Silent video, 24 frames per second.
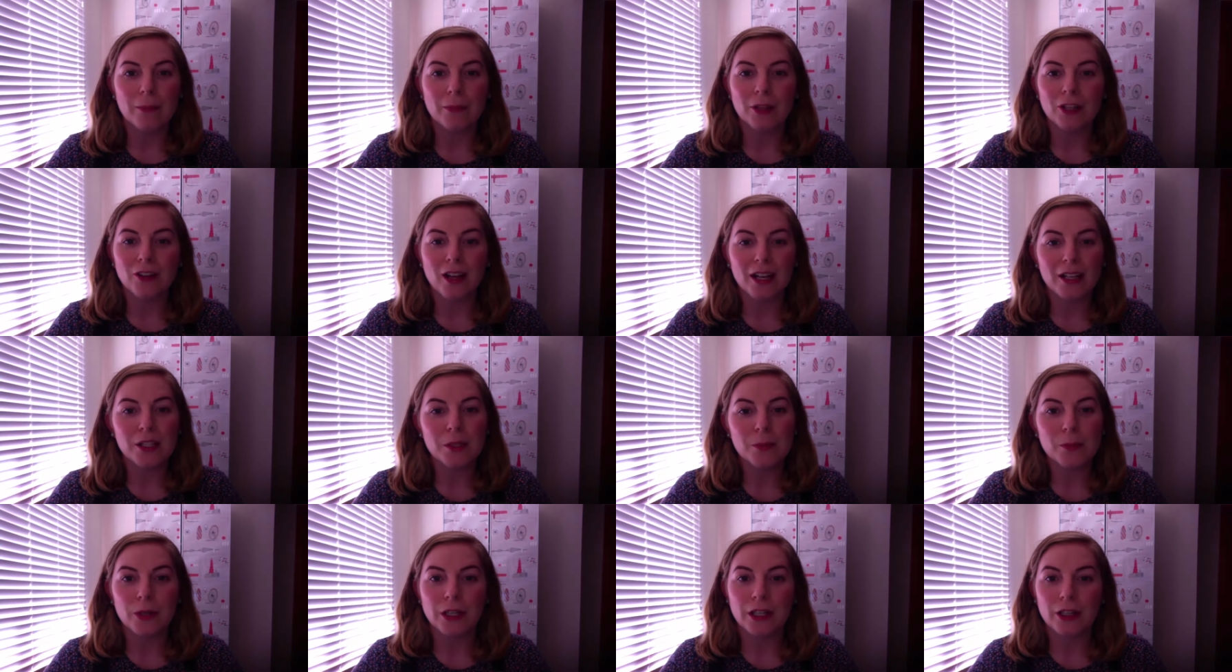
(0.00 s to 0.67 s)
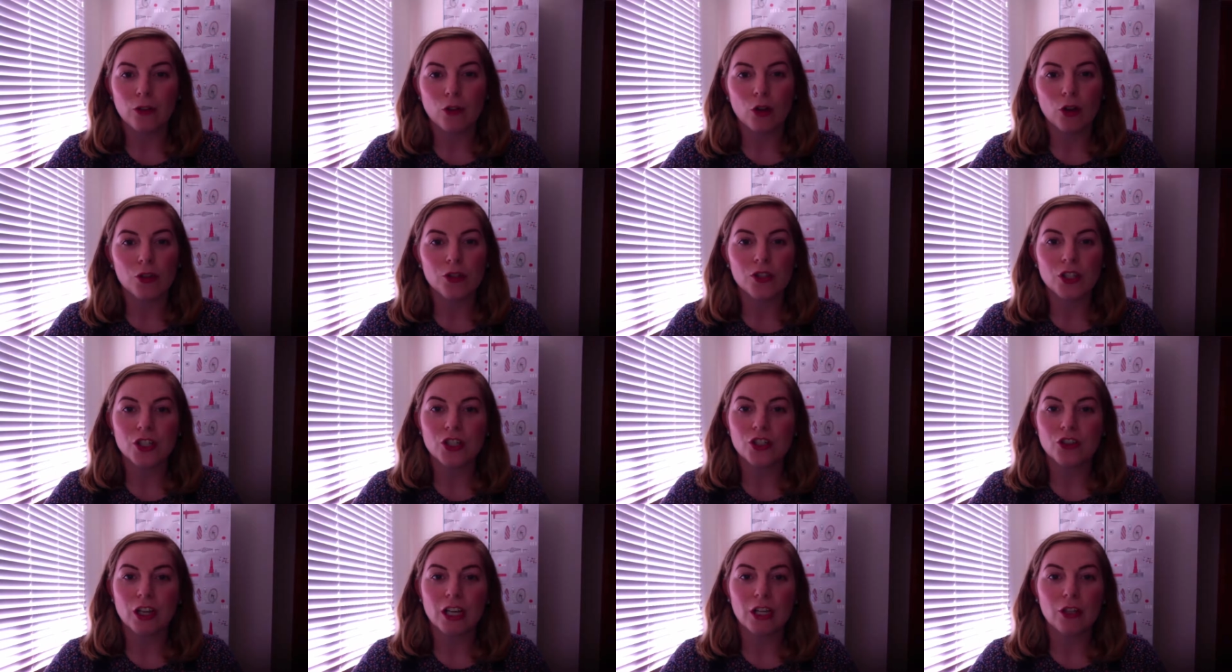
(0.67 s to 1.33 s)
Clients bring along
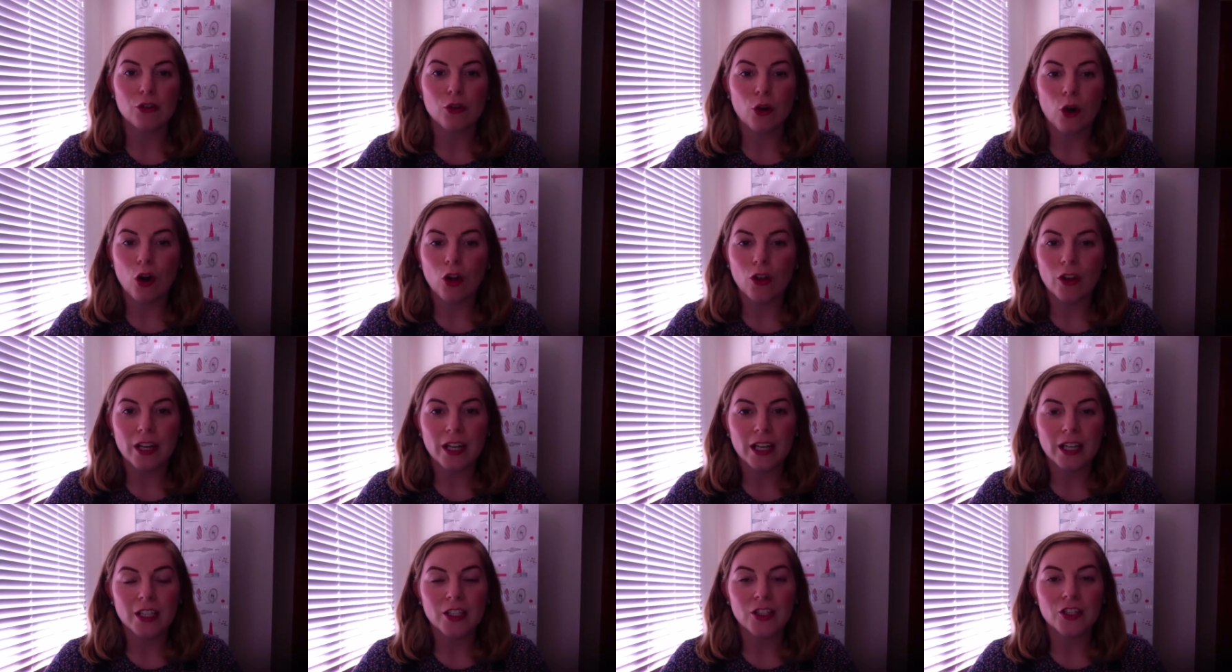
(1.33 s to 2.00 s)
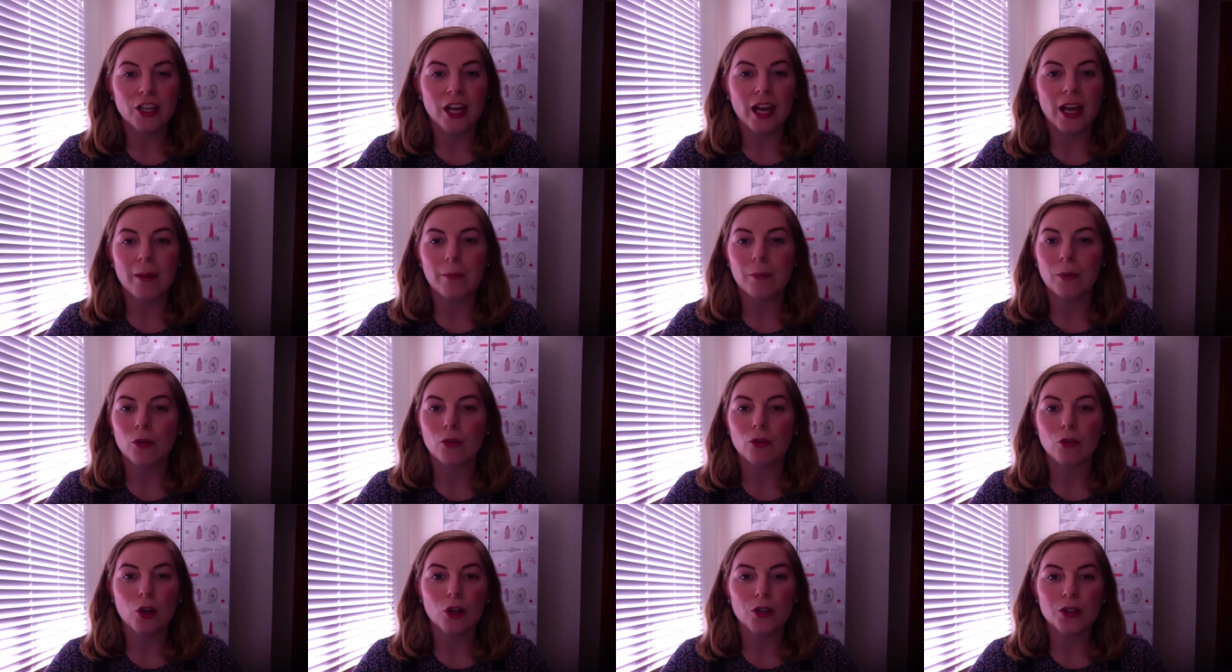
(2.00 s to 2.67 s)
such great knowledge,
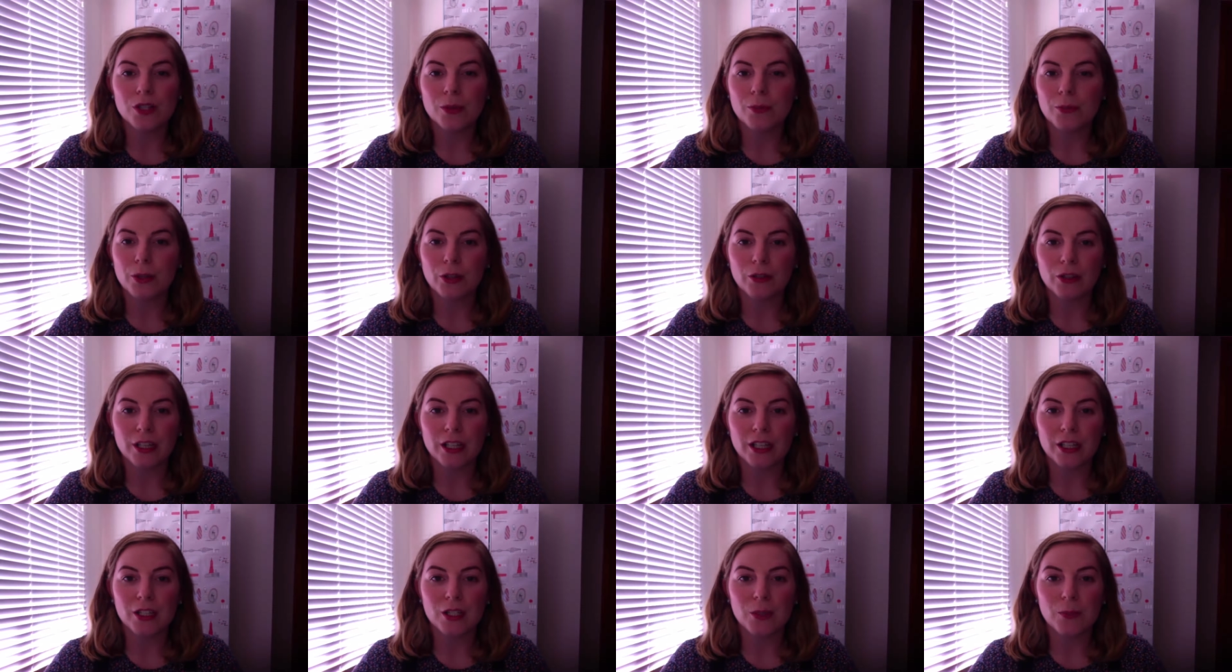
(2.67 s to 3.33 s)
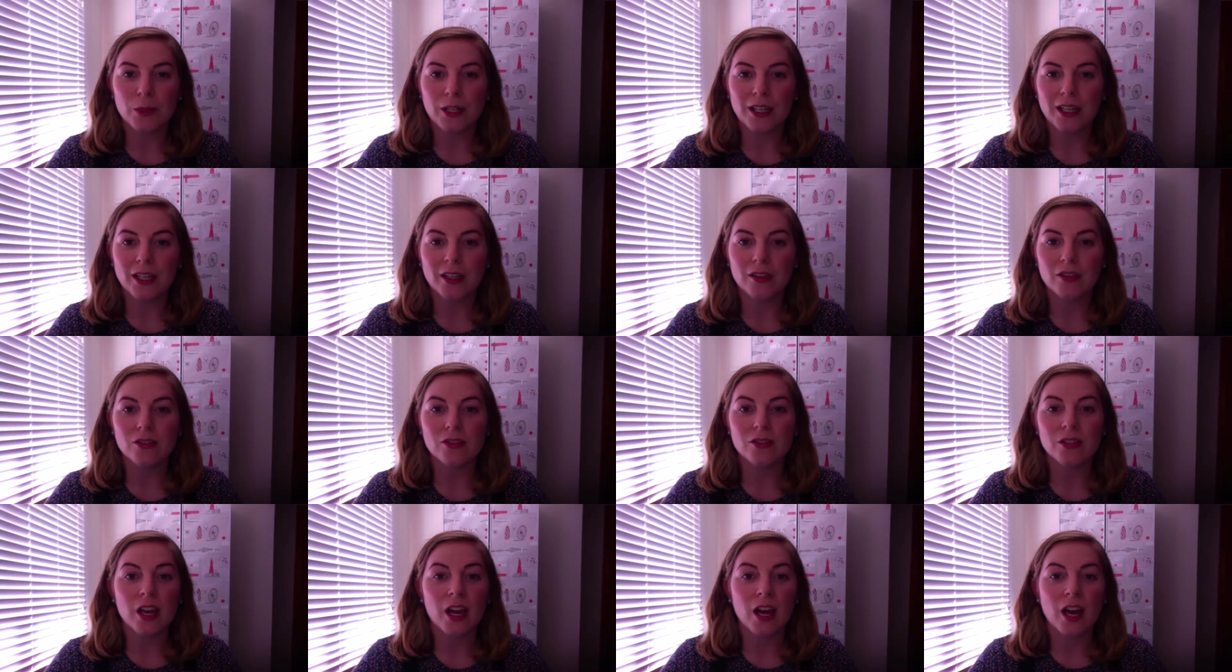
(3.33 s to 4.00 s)
lots of brilliant
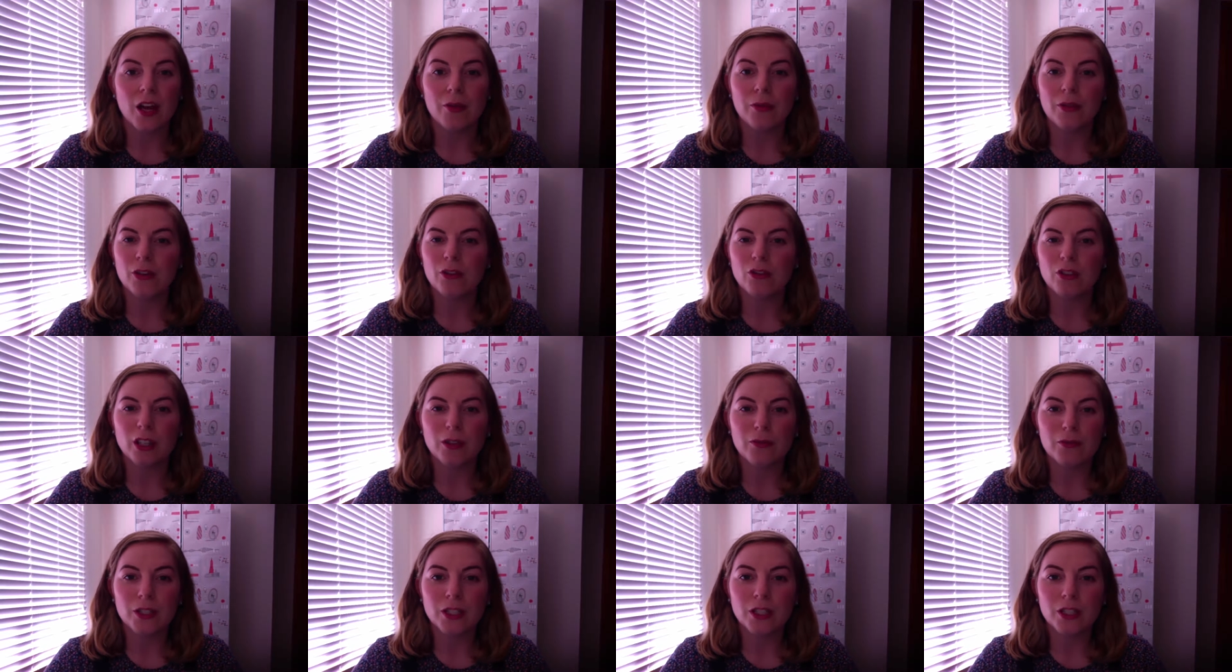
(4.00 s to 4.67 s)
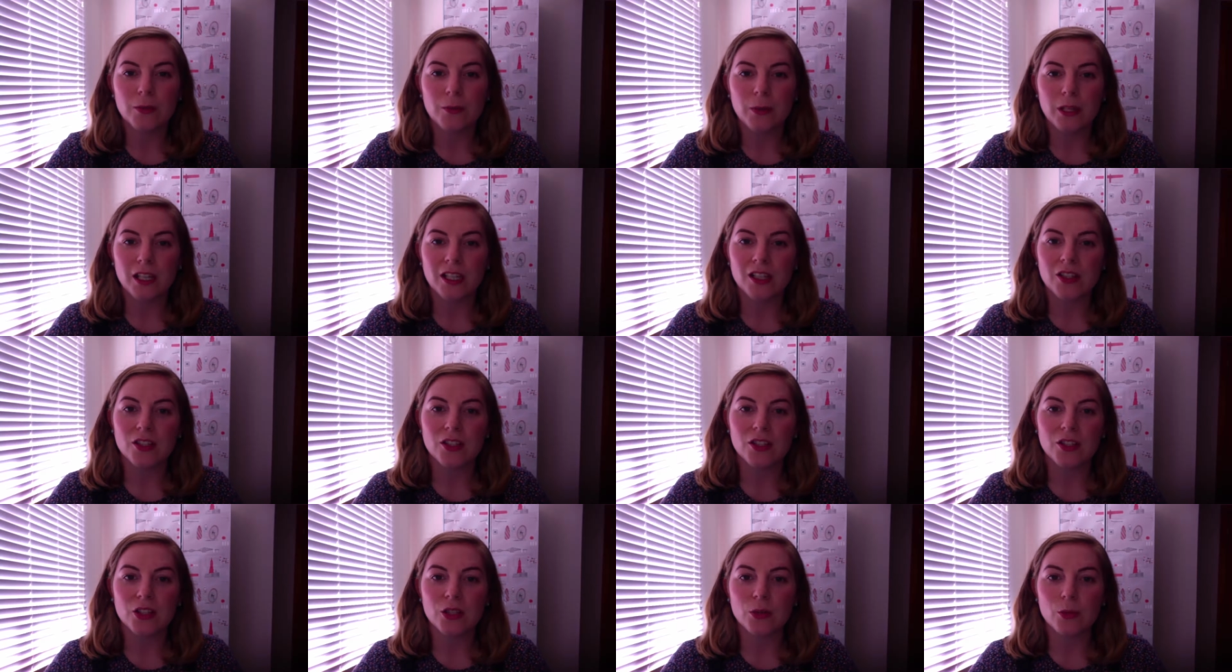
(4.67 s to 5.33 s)
experience, and their lived
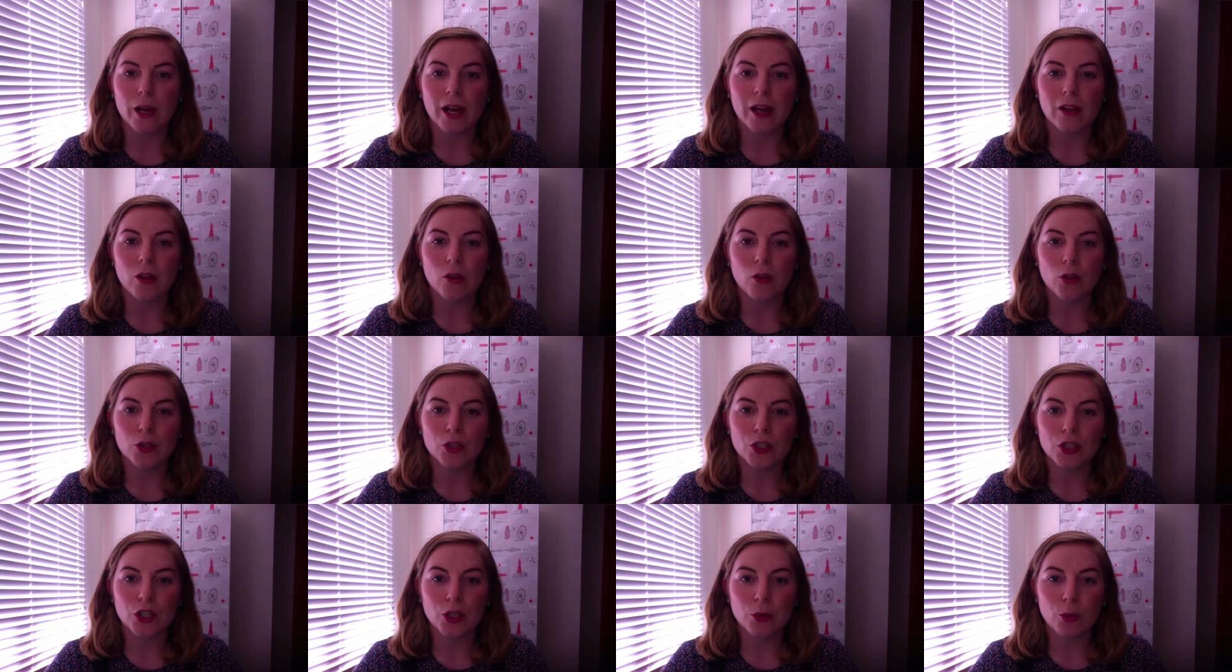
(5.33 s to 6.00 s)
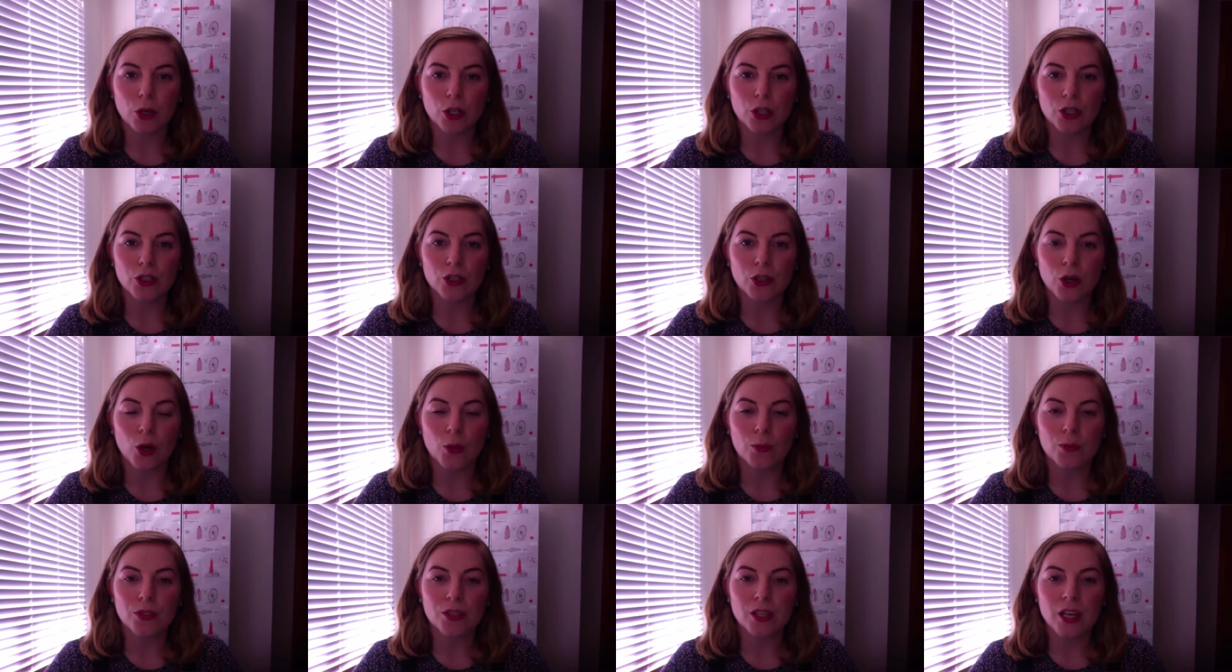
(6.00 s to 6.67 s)
experiences as well along to the
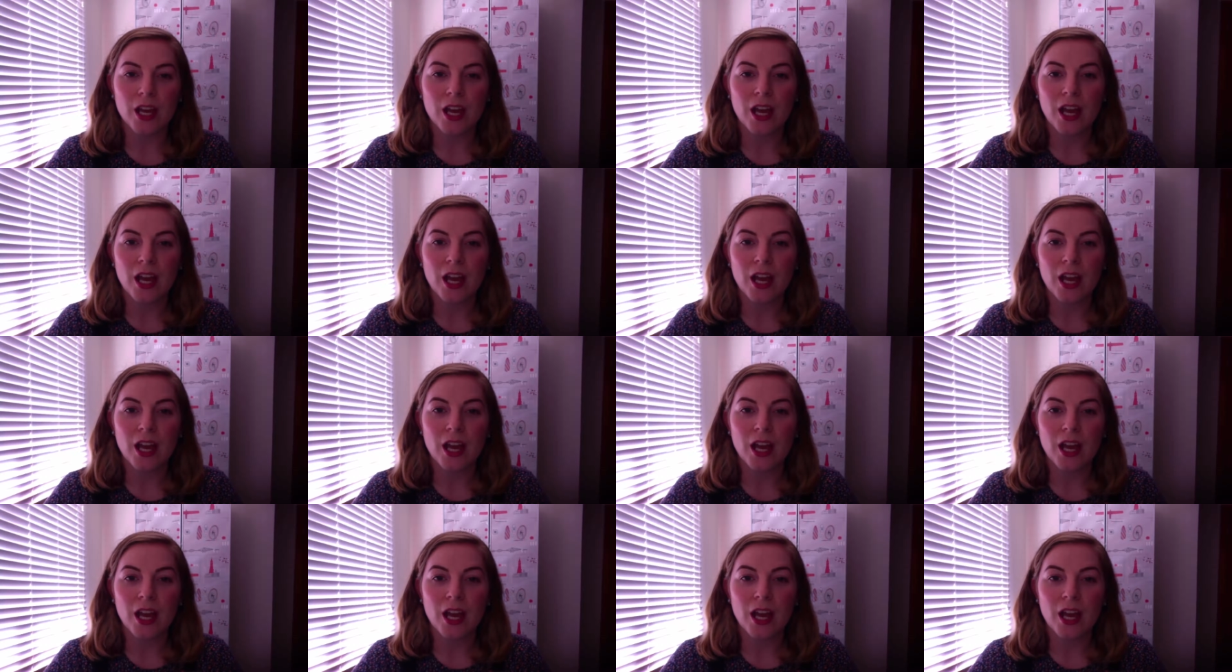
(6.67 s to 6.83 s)
workshops.